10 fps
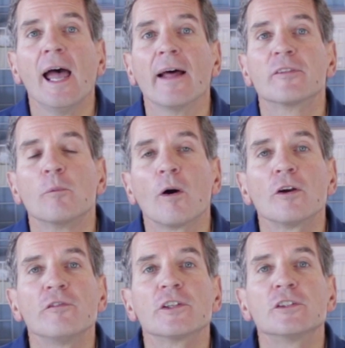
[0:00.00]
at the
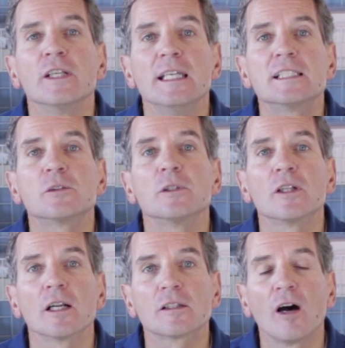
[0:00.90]
water filter e store
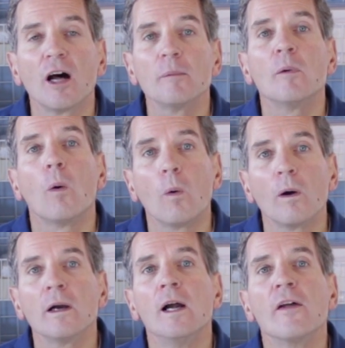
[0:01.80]
dot com
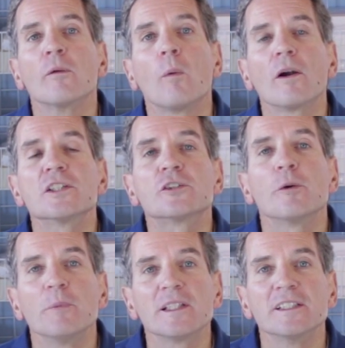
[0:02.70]
or the water
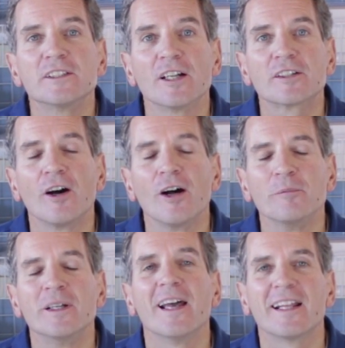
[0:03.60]
store midland dot com.
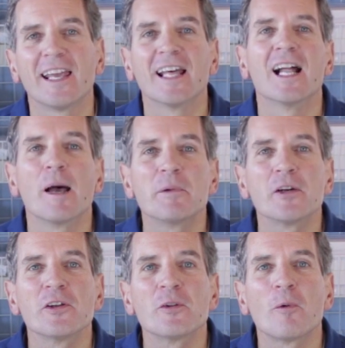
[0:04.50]
And again, I'm
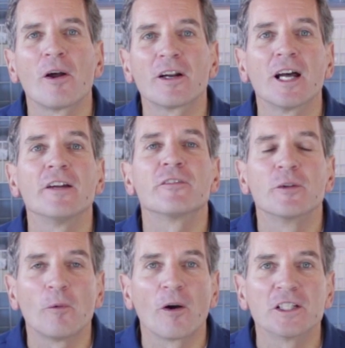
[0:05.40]
Gary the Water Guy from
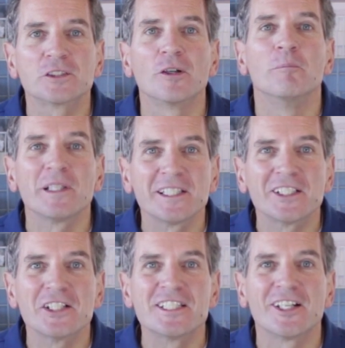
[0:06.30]
the Water Store
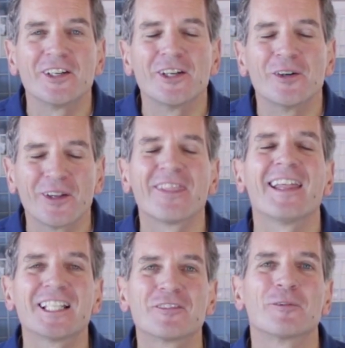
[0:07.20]
Midland, Ontario.
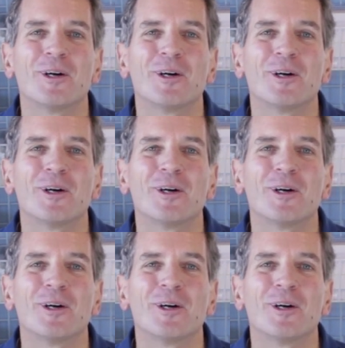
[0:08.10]
Thanks for